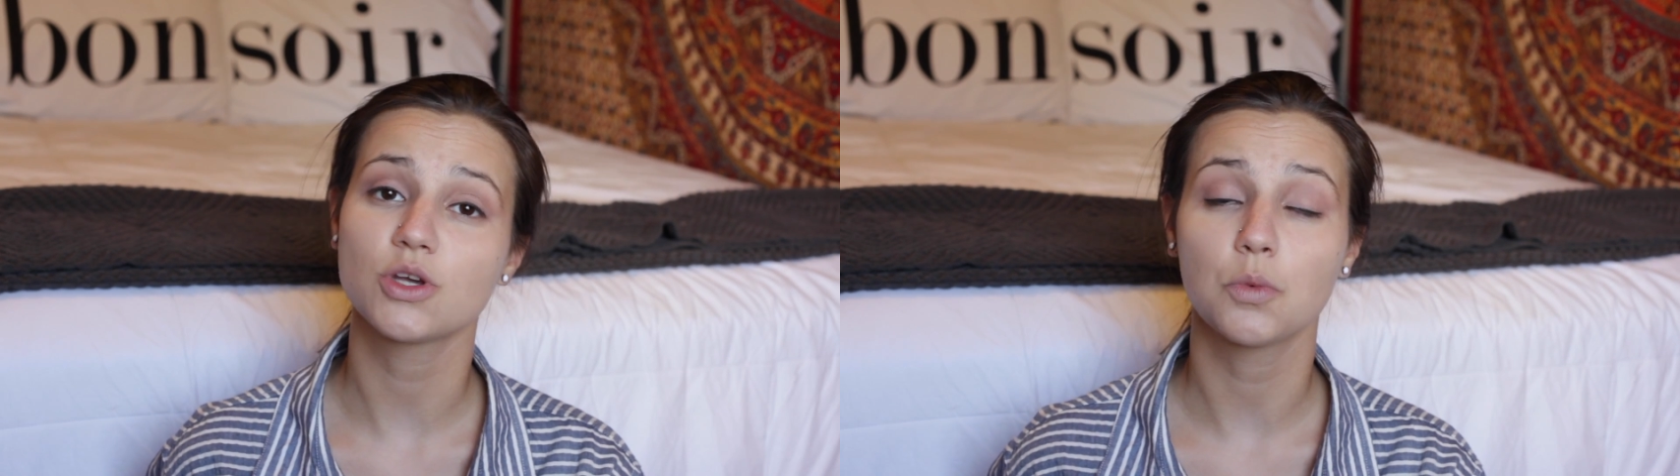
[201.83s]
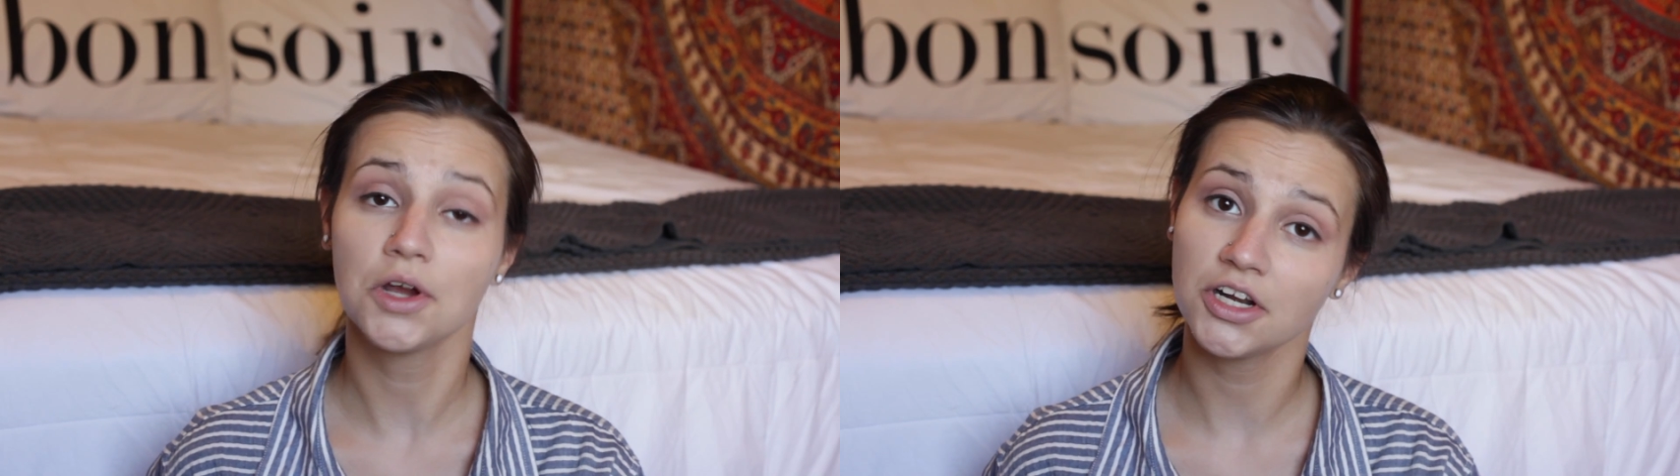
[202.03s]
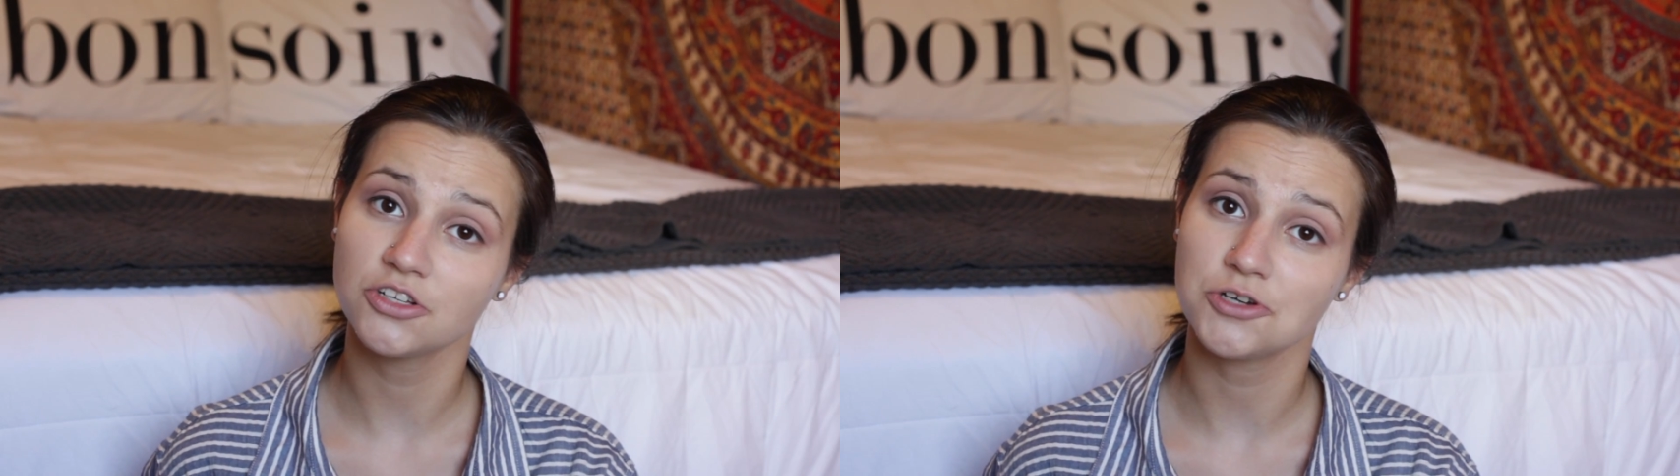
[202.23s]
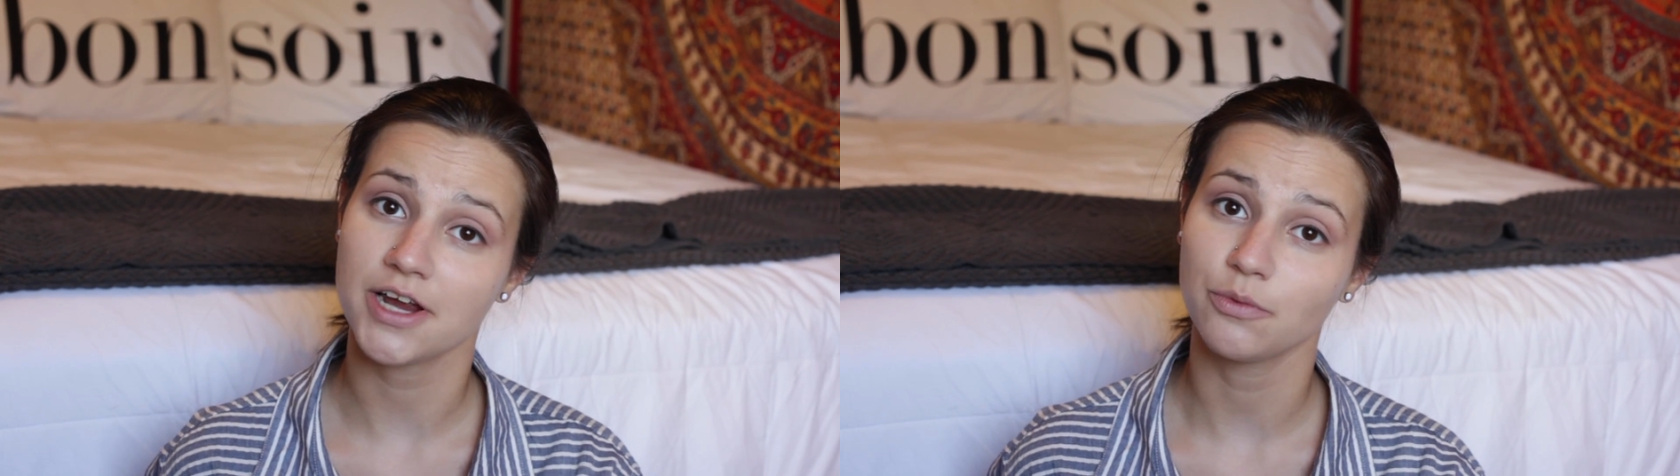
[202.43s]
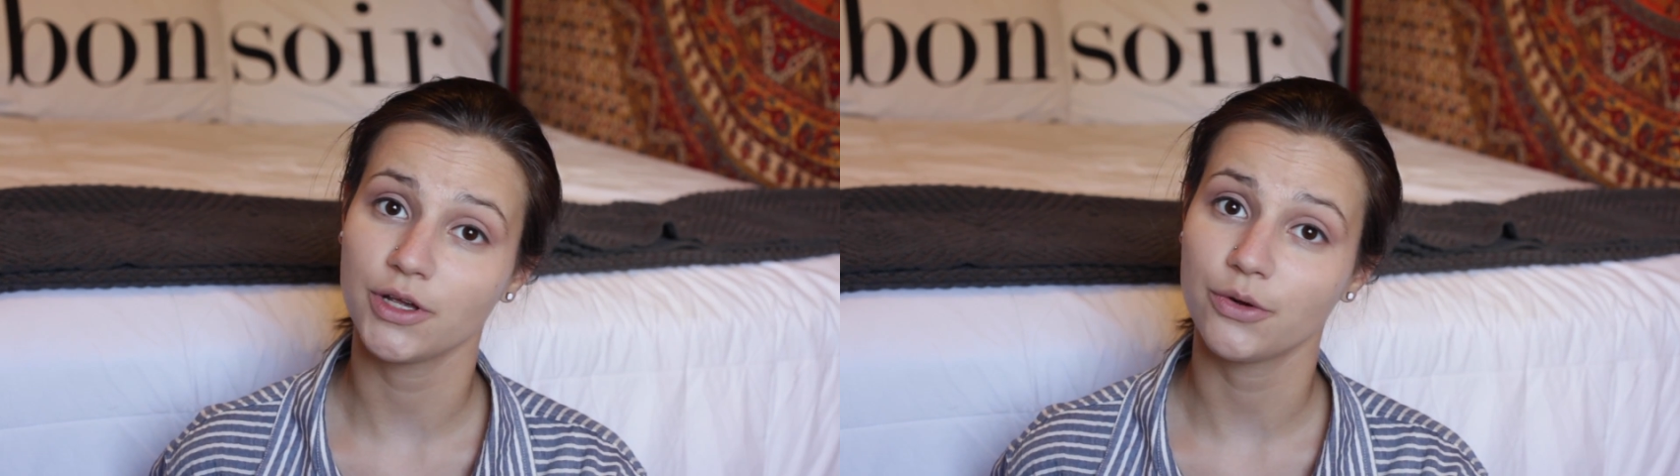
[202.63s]
so we're going to
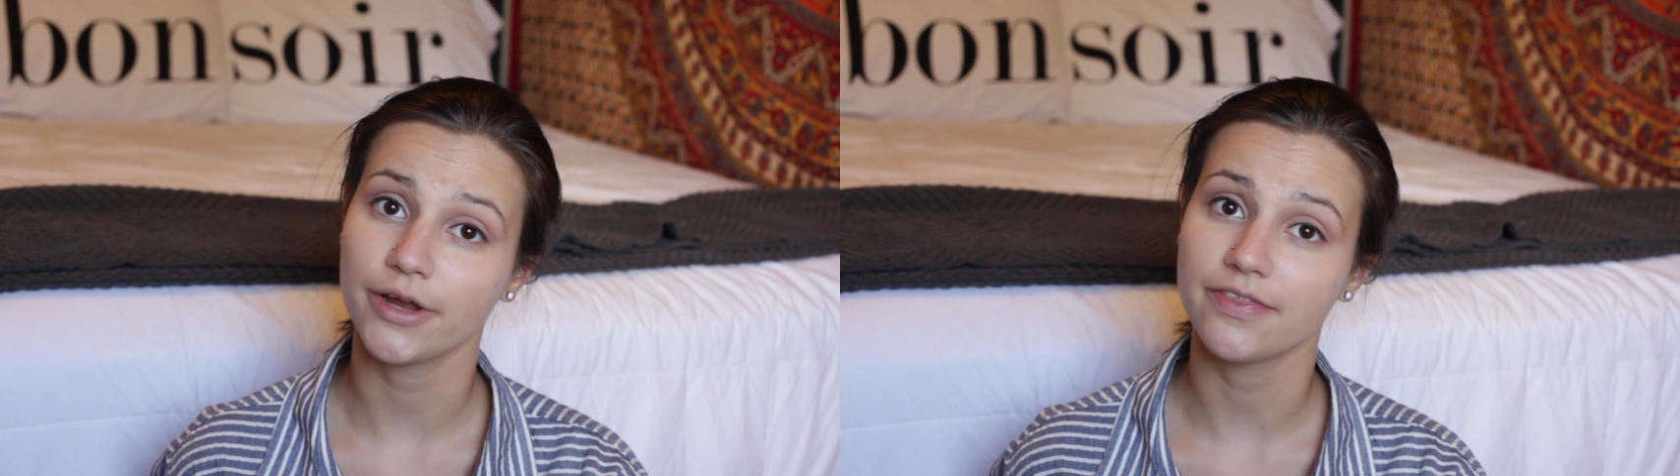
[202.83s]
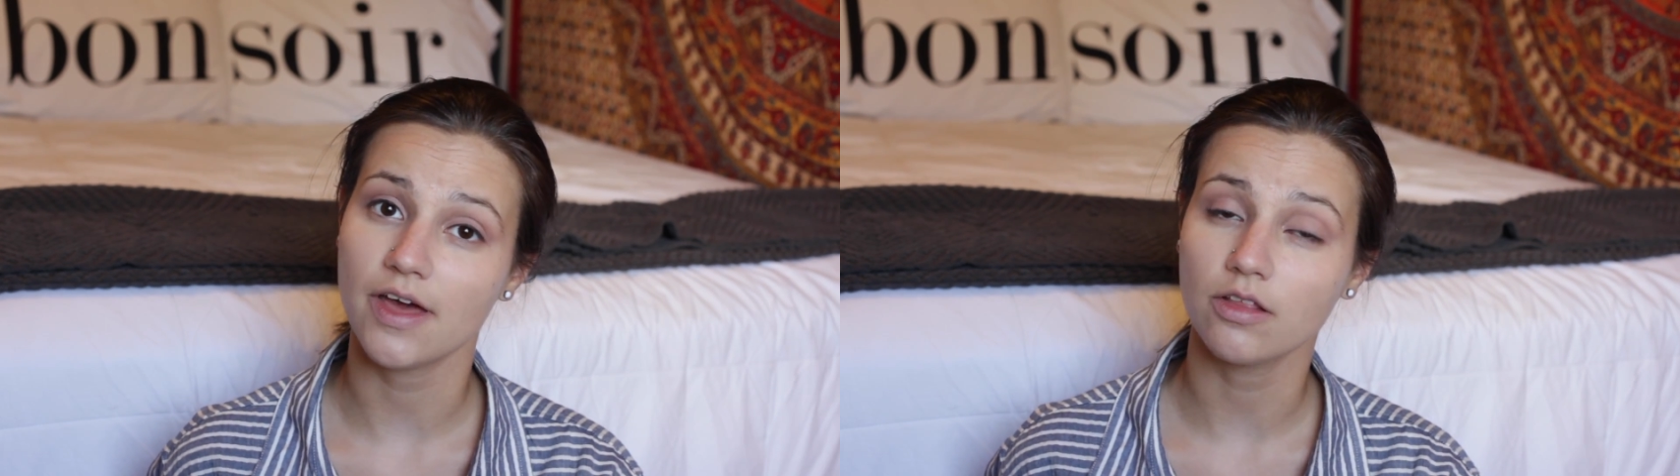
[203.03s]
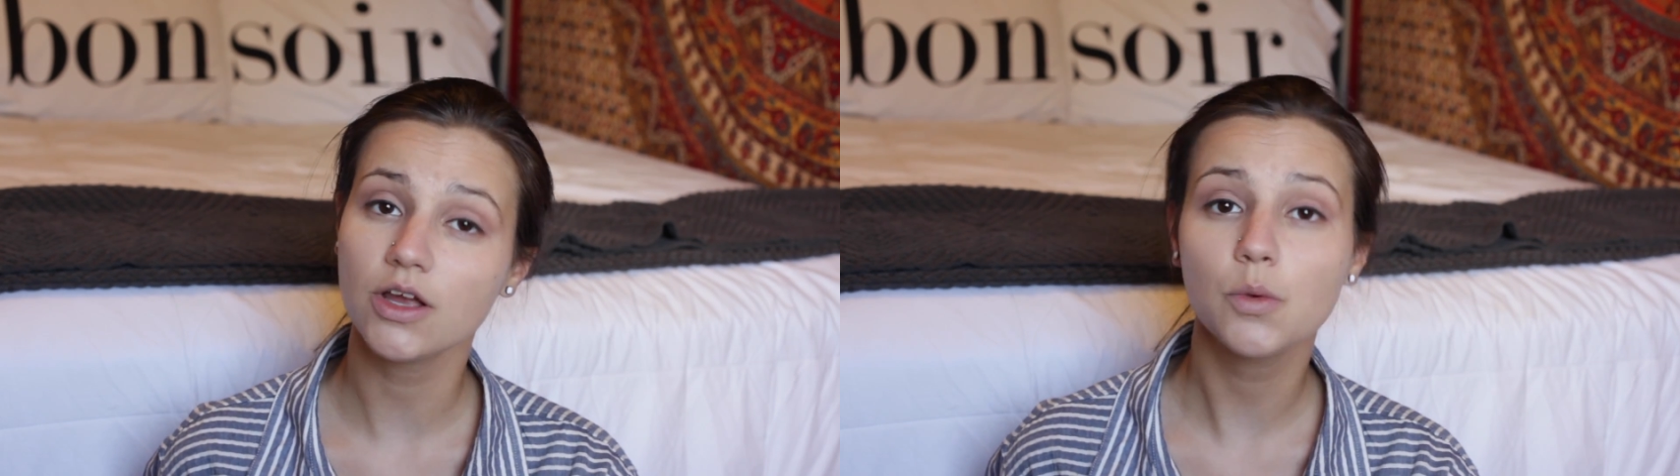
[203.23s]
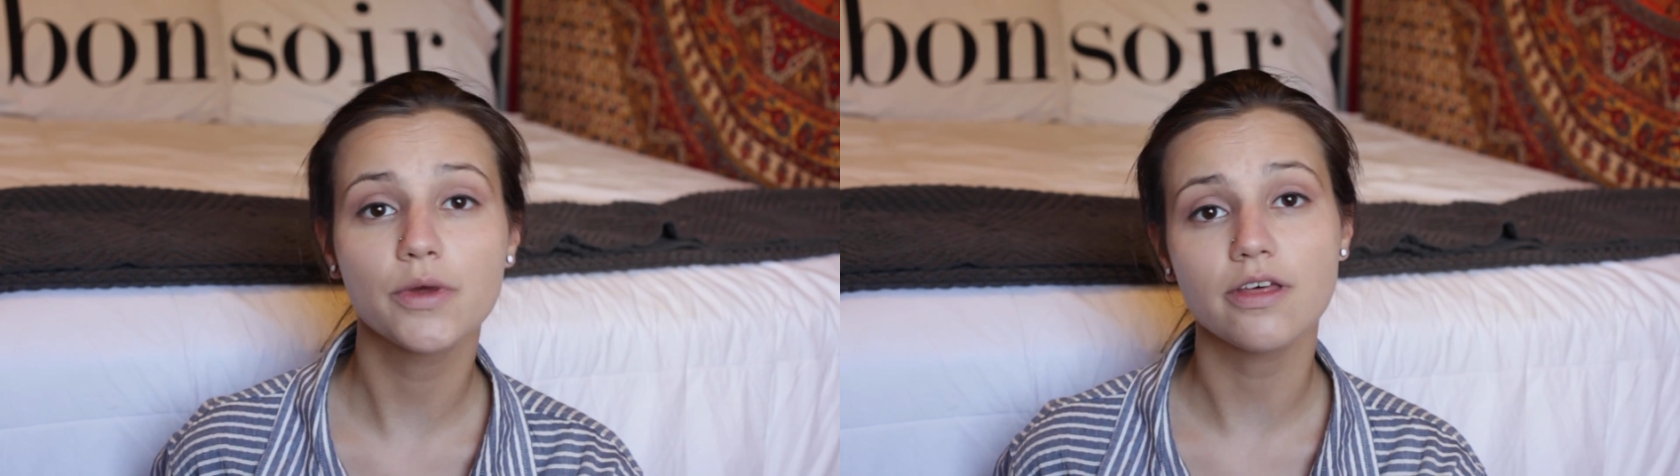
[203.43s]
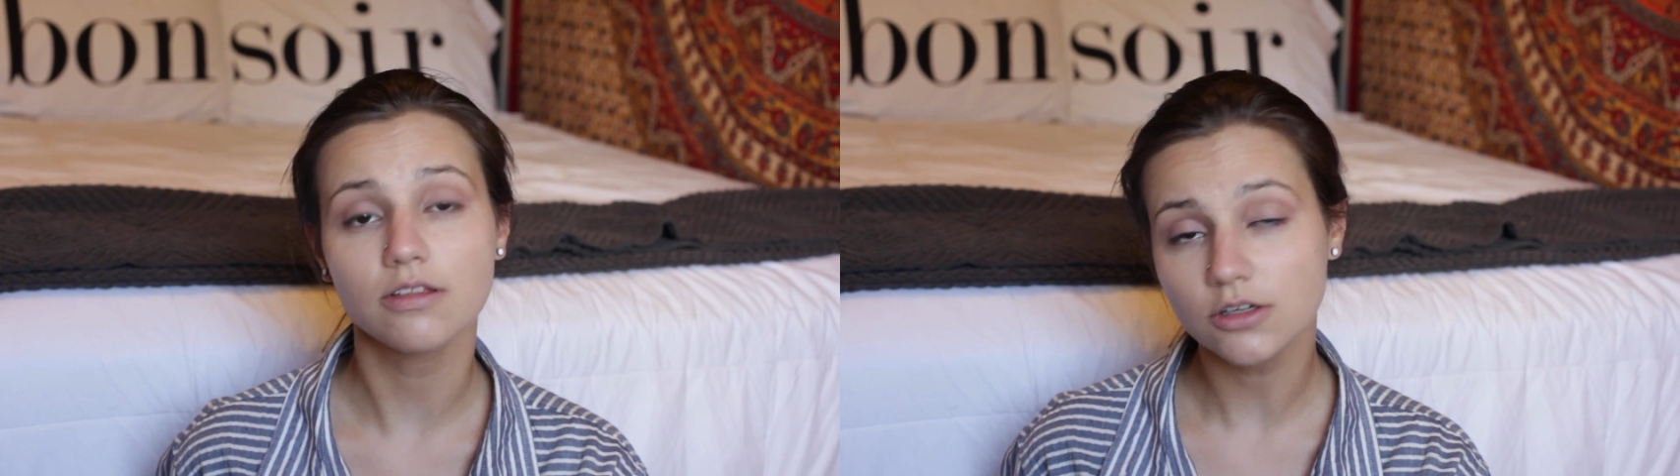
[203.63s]
try and recreate that look
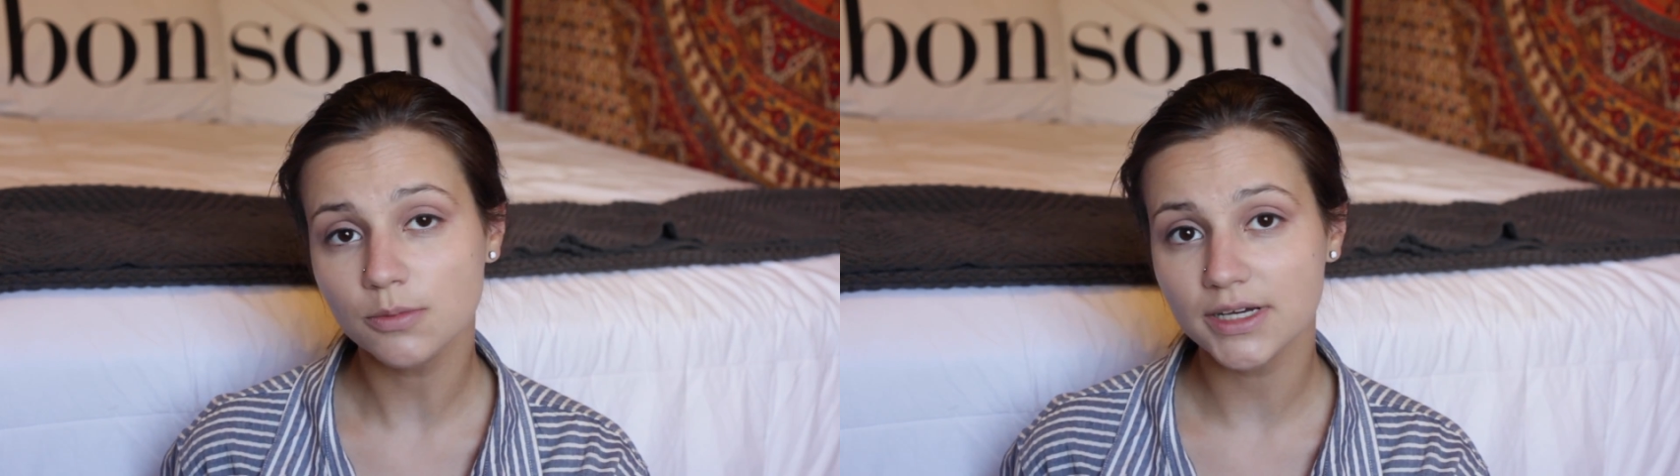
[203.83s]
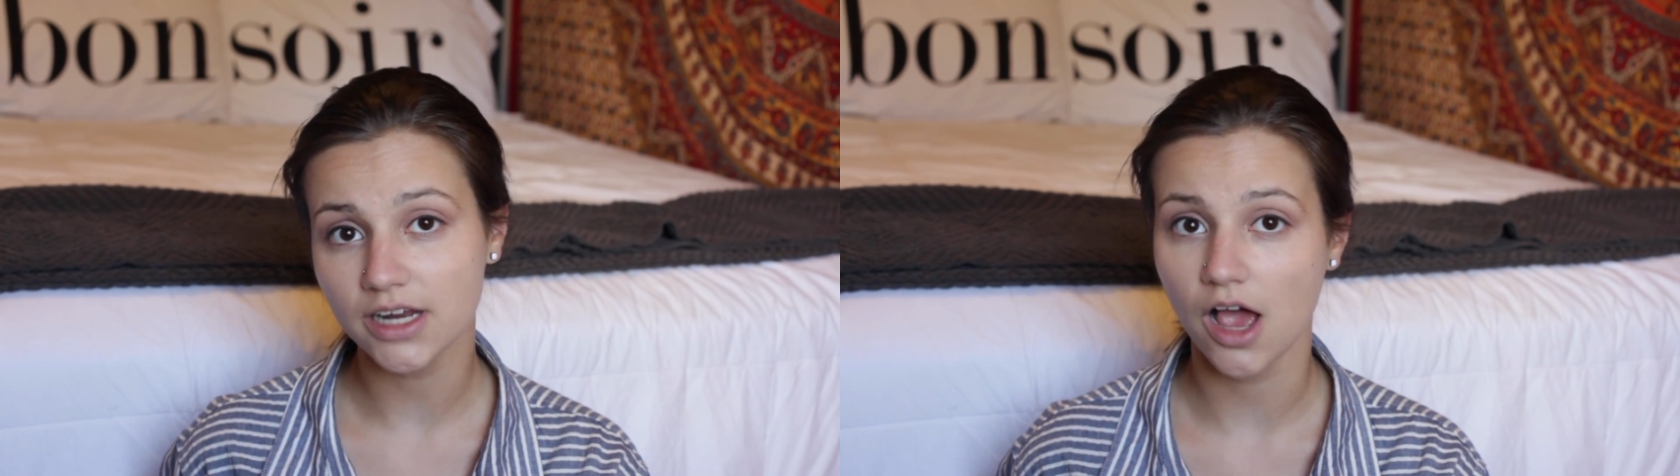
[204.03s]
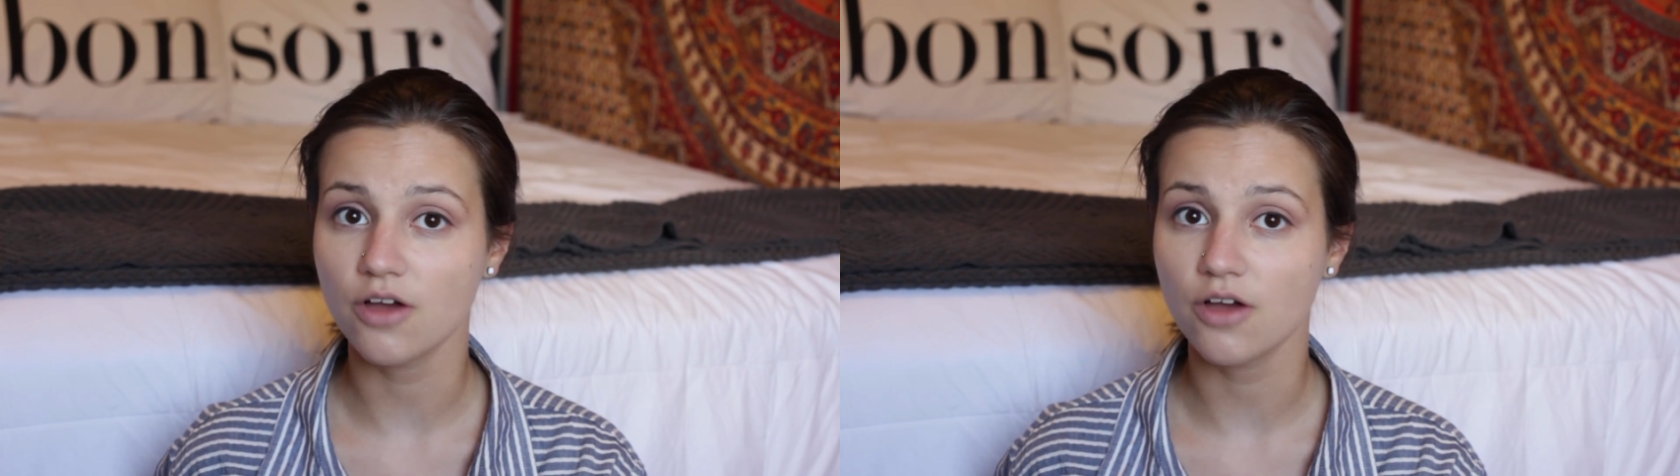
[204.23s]
with a little bit